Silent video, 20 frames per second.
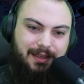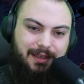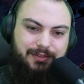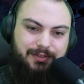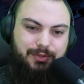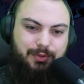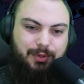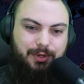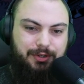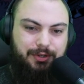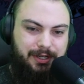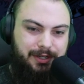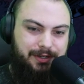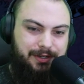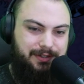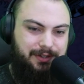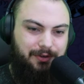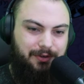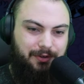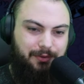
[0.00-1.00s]
200 years
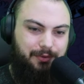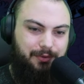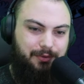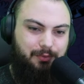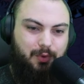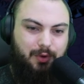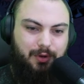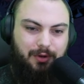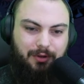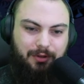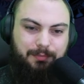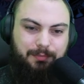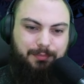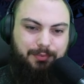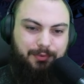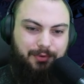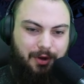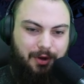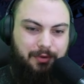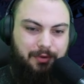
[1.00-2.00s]
ago, the world
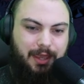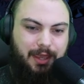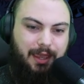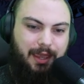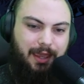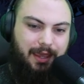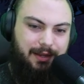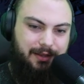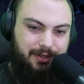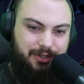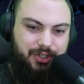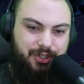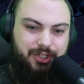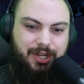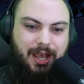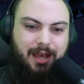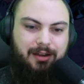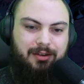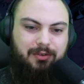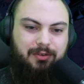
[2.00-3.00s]
broke and the
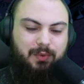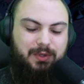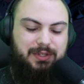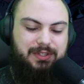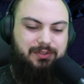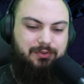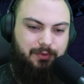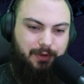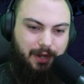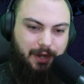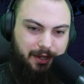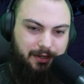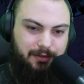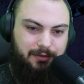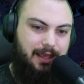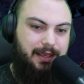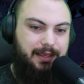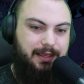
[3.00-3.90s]
Shatter was created.